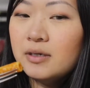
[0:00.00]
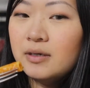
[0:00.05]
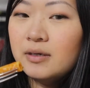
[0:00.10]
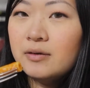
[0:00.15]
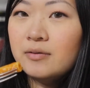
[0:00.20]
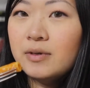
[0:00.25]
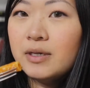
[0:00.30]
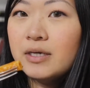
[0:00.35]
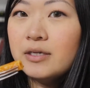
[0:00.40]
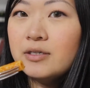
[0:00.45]

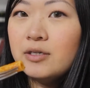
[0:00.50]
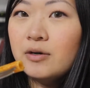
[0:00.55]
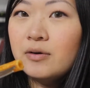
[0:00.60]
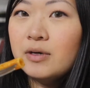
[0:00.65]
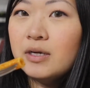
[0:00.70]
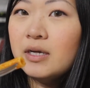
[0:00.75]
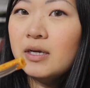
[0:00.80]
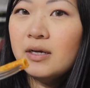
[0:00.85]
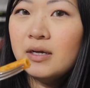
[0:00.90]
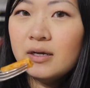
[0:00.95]

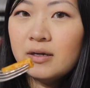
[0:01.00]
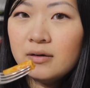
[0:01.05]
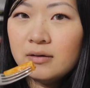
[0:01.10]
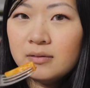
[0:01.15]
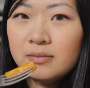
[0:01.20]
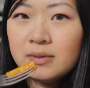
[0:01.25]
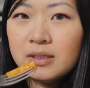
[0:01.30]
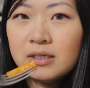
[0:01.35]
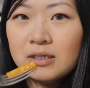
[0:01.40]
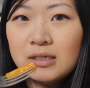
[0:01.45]
rigatoni, and oh
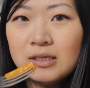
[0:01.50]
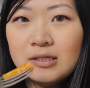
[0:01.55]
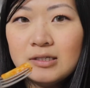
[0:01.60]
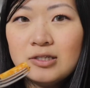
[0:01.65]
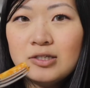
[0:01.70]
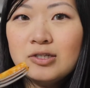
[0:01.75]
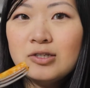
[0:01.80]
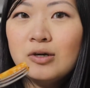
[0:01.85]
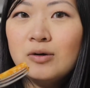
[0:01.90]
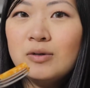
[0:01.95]
my god,
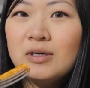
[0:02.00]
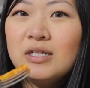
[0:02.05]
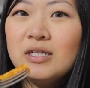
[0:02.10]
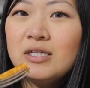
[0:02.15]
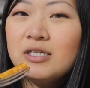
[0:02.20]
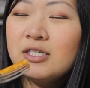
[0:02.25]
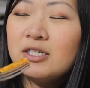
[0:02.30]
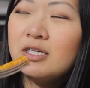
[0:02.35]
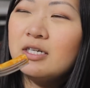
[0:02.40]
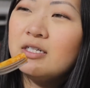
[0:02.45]
it's so
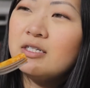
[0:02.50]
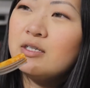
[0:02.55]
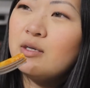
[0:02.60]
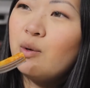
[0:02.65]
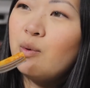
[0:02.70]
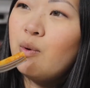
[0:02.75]
delicious.